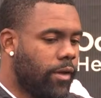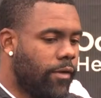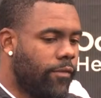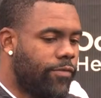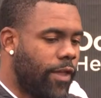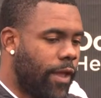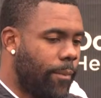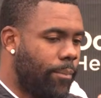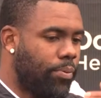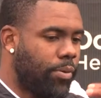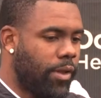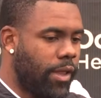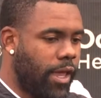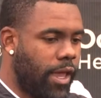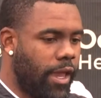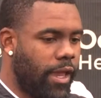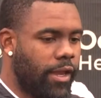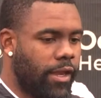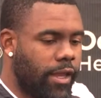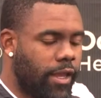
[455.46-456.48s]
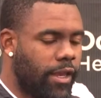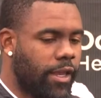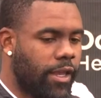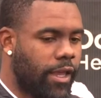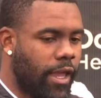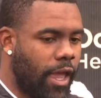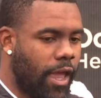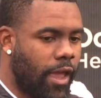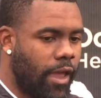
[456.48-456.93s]
if they played in a
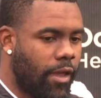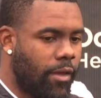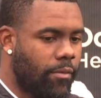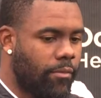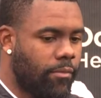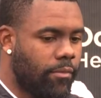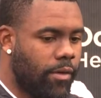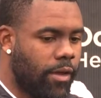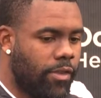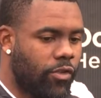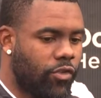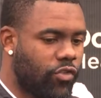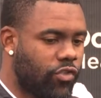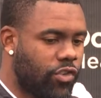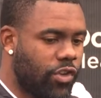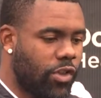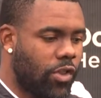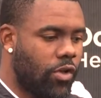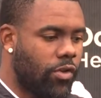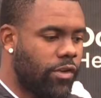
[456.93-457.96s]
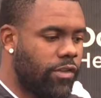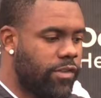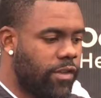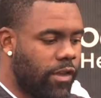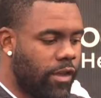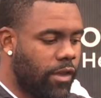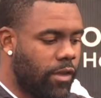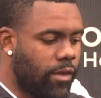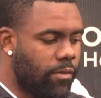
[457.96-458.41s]
game and they're still on the
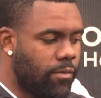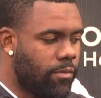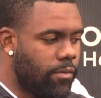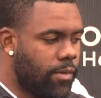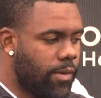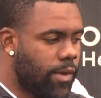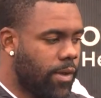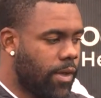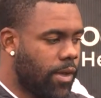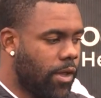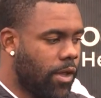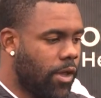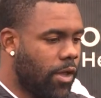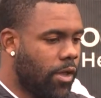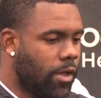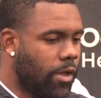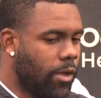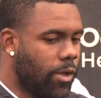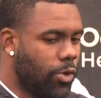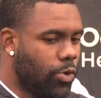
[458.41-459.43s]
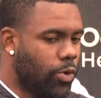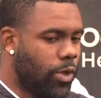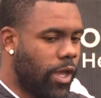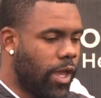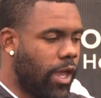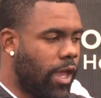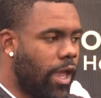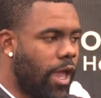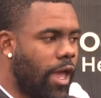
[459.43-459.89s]
team, you
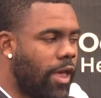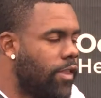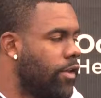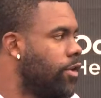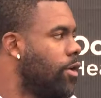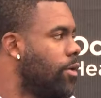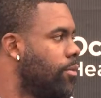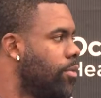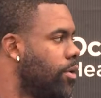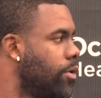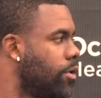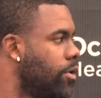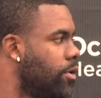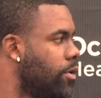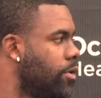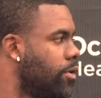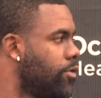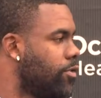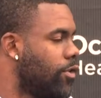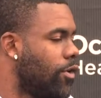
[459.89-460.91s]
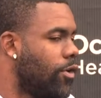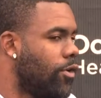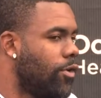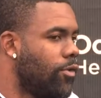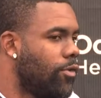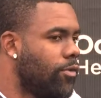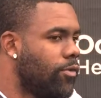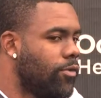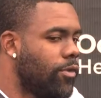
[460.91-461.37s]
can't have a number.
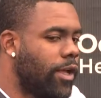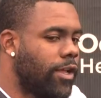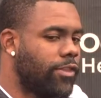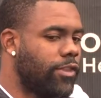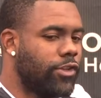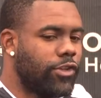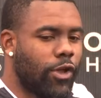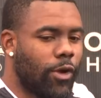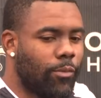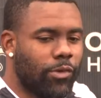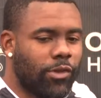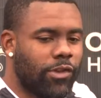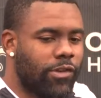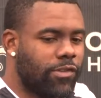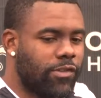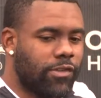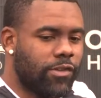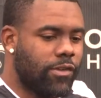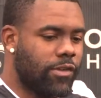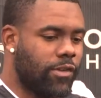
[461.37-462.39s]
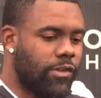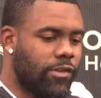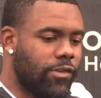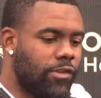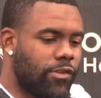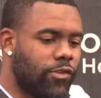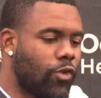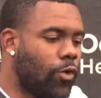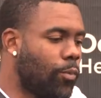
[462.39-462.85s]
So, like, the number list
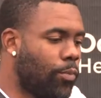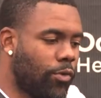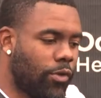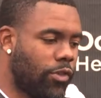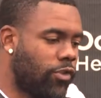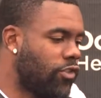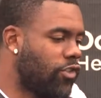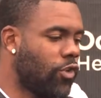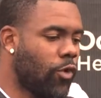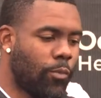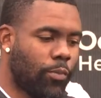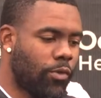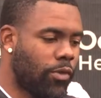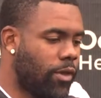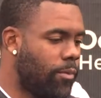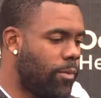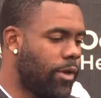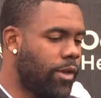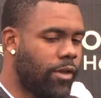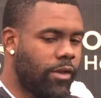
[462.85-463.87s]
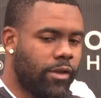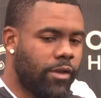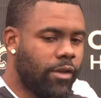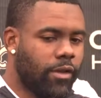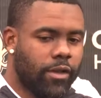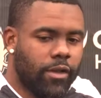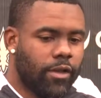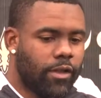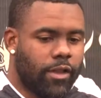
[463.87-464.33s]
is super, super limited.
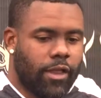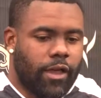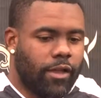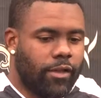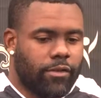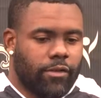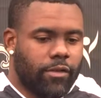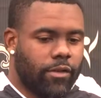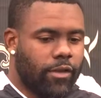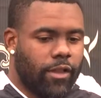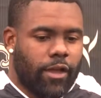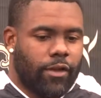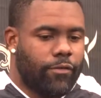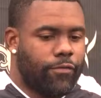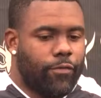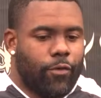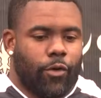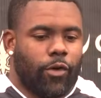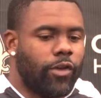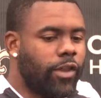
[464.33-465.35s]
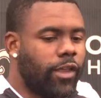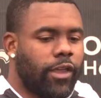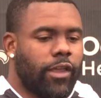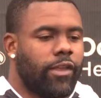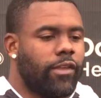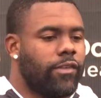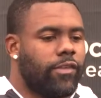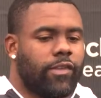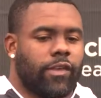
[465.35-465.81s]
Like, like
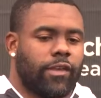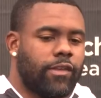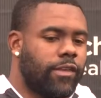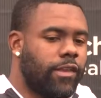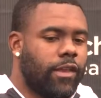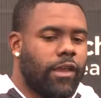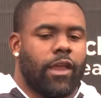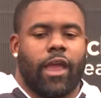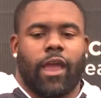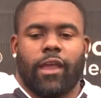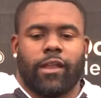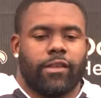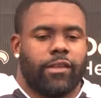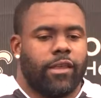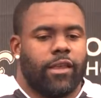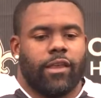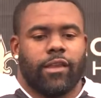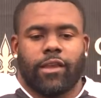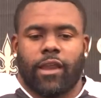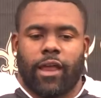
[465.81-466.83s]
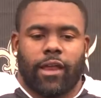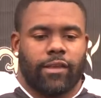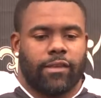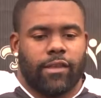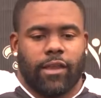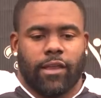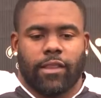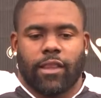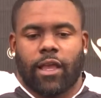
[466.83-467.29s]
fourteen, sixteen, eighteen,
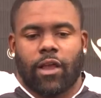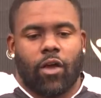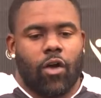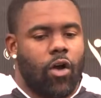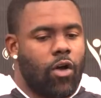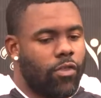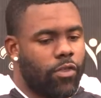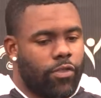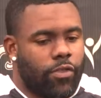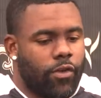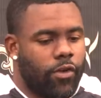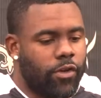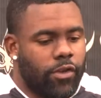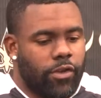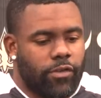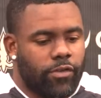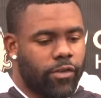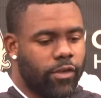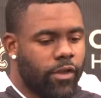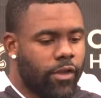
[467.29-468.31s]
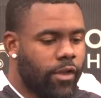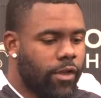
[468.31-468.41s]
nineteen, like all the thirties.